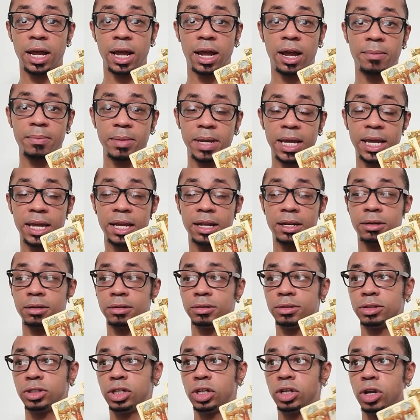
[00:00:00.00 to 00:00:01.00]
um,
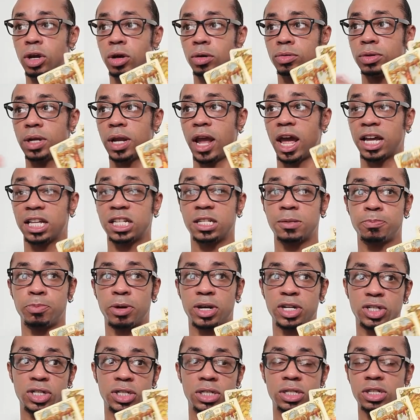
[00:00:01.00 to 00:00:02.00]
in you know
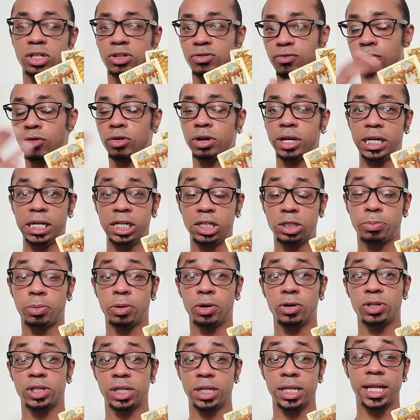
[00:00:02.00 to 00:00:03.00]
expressions for each
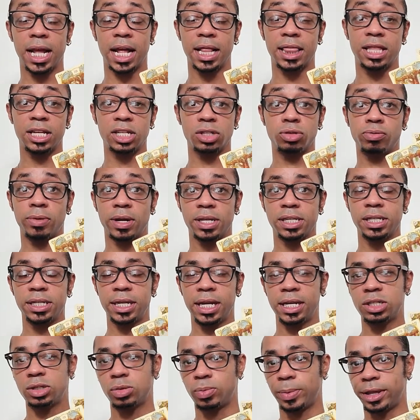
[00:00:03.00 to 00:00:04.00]
person that this
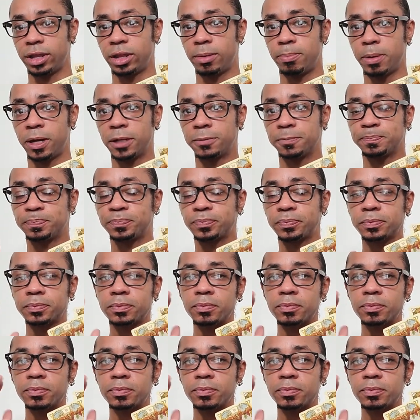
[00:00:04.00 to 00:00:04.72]
resonates with. But